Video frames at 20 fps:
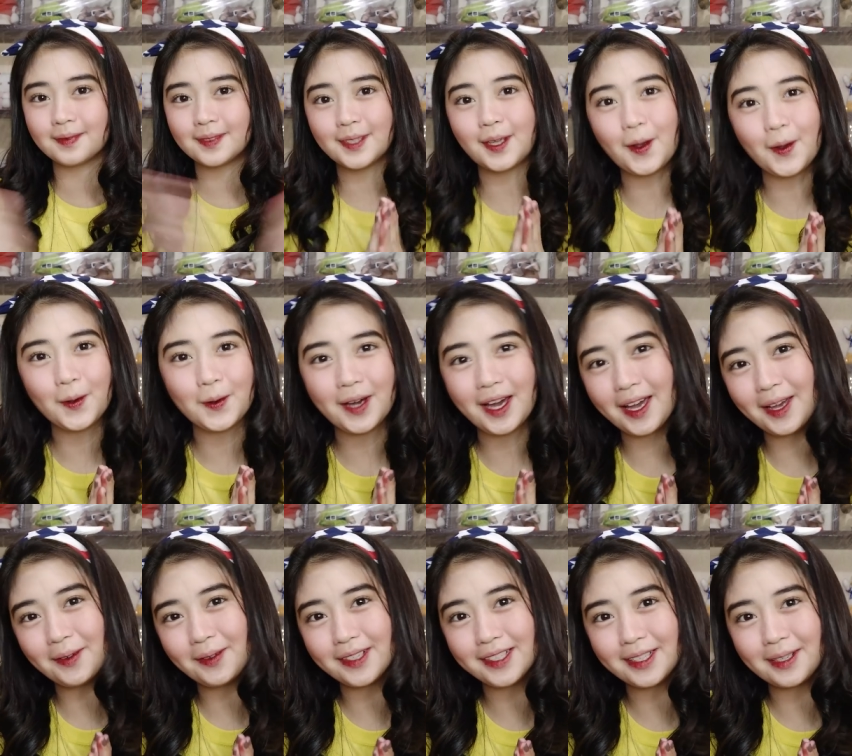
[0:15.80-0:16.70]
So,
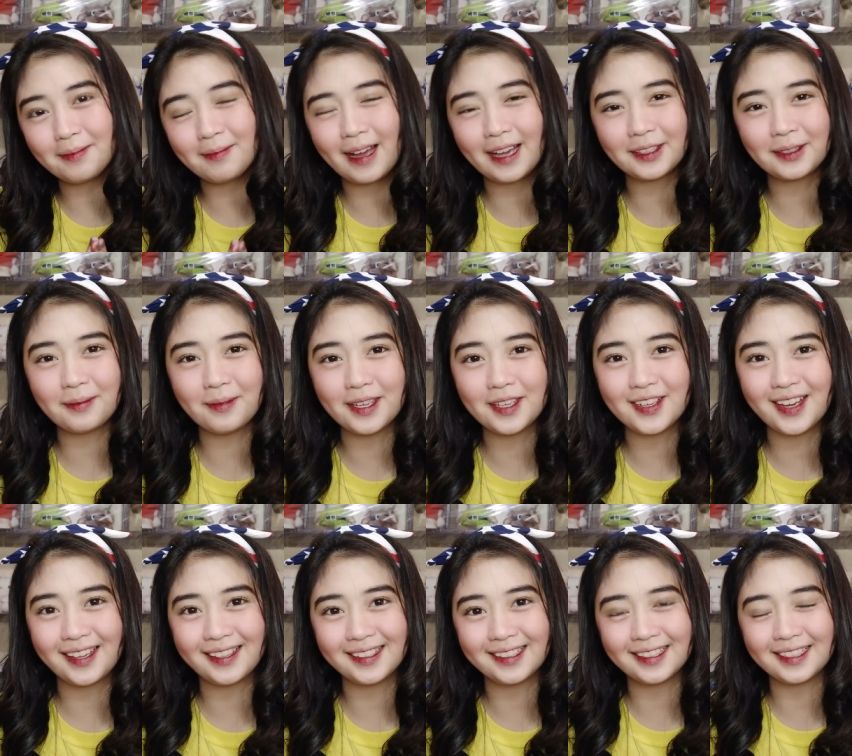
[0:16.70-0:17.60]
hi! Welcome back to my
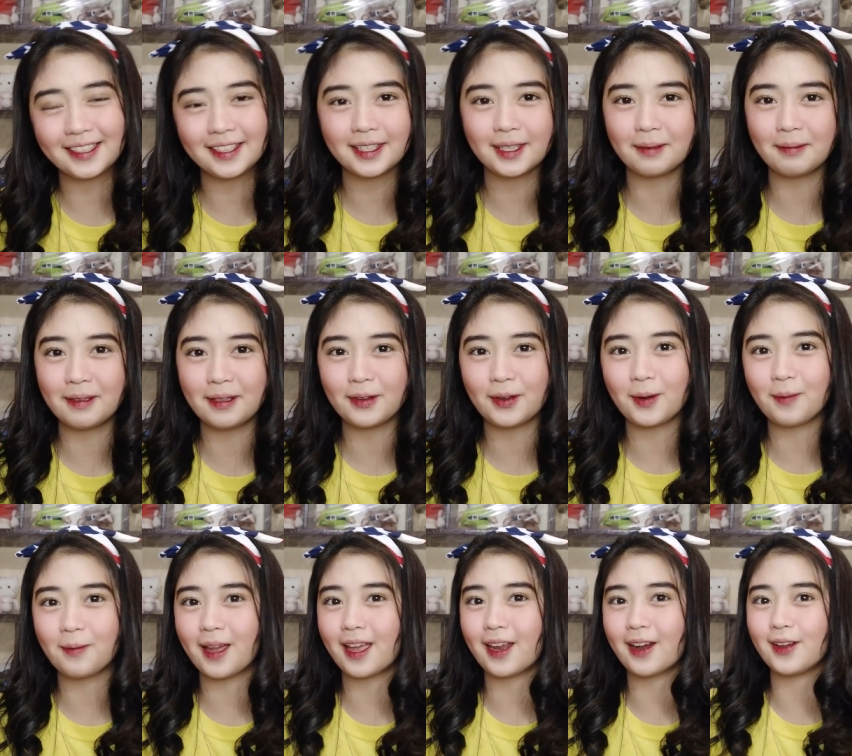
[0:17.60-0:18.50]
channel. It's Camille
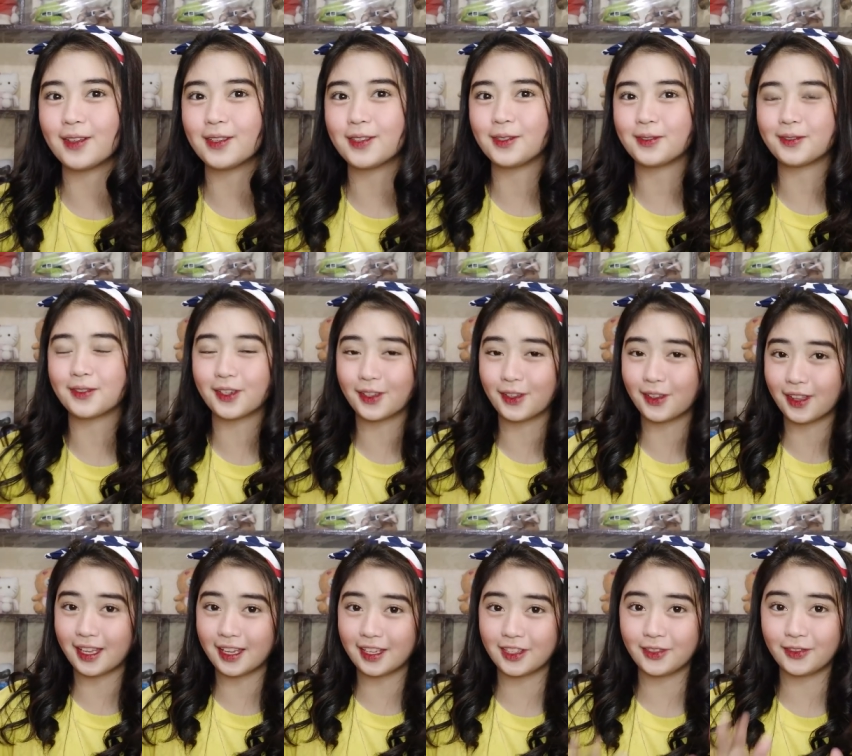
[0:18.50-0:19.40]
Romero. So, for
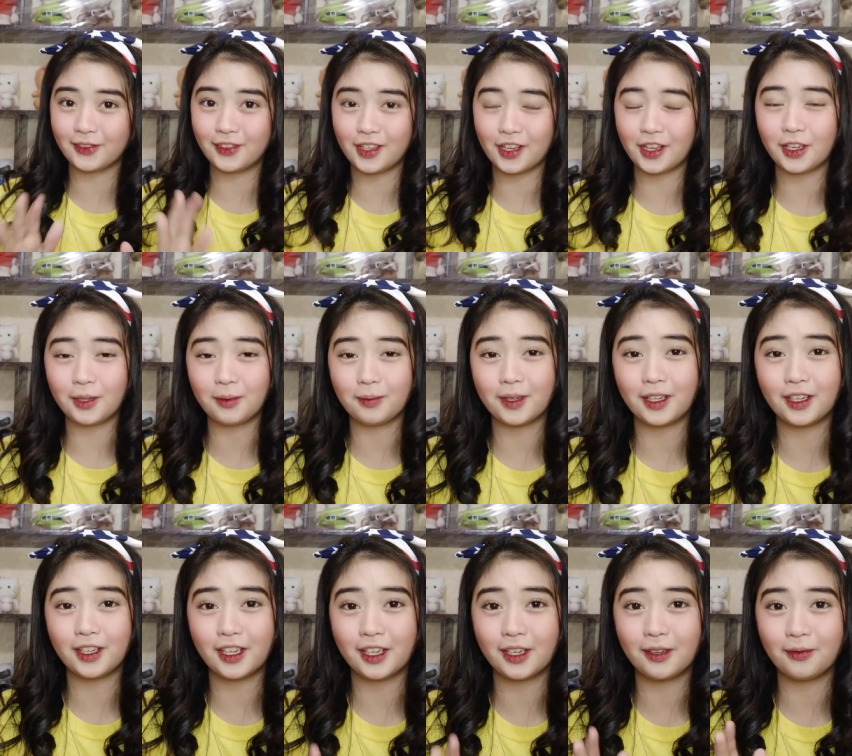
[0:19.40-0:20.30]
today's vlog,
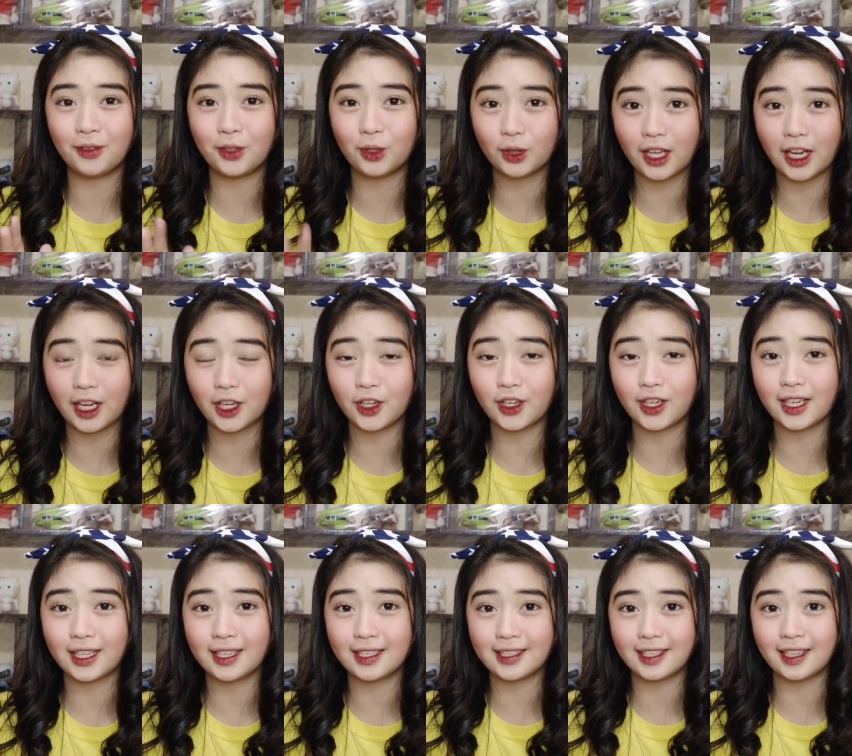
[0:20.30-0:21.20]
magre-review tayo
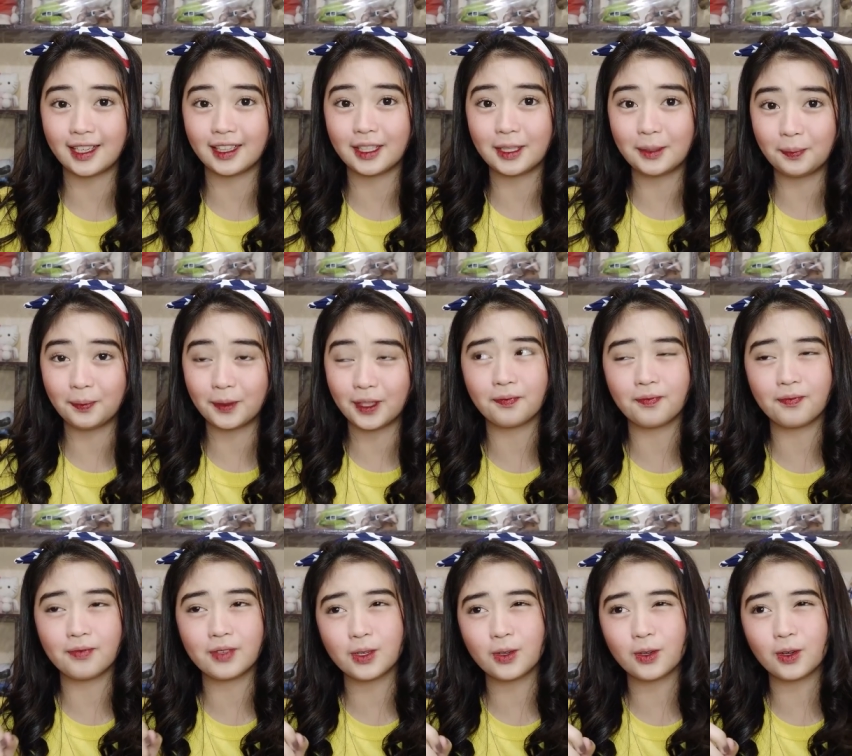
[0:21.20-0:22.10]
ng isang lip tint.
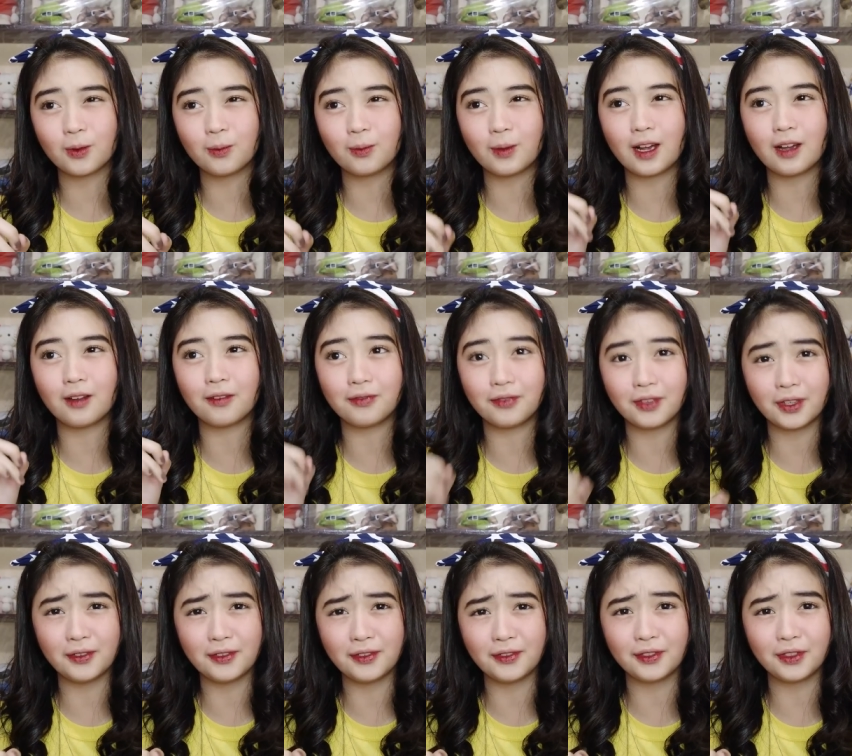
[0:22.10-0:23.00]
Siguro mga
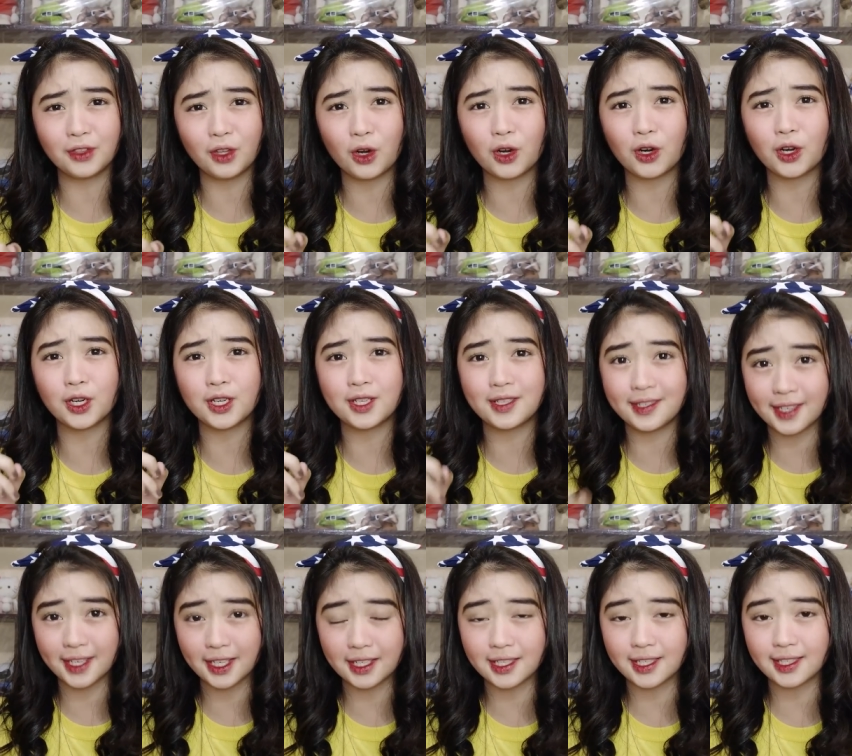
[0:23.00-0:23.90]
5th or
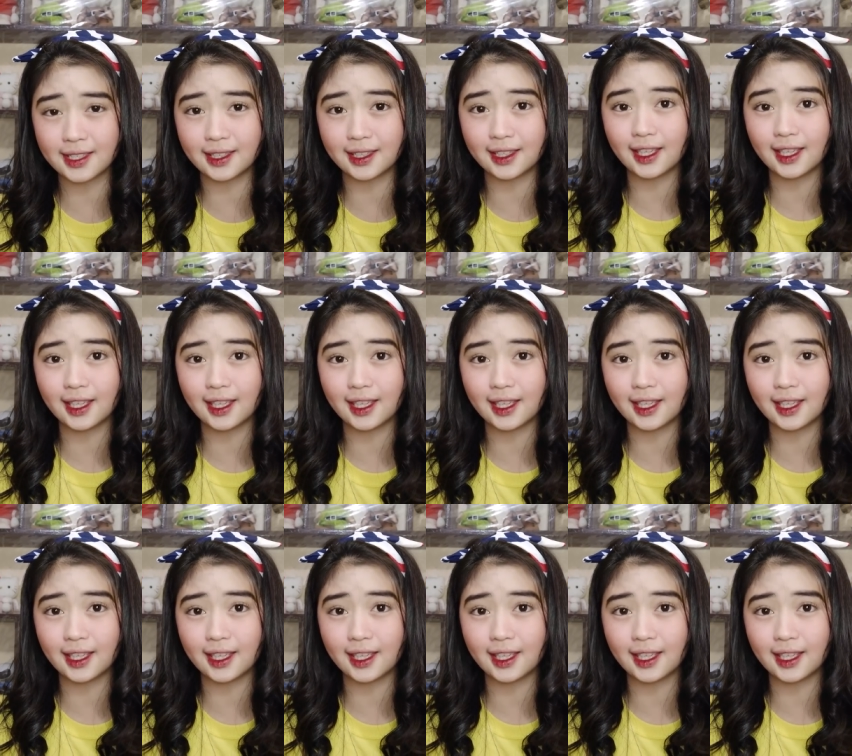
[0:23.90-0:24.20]
6th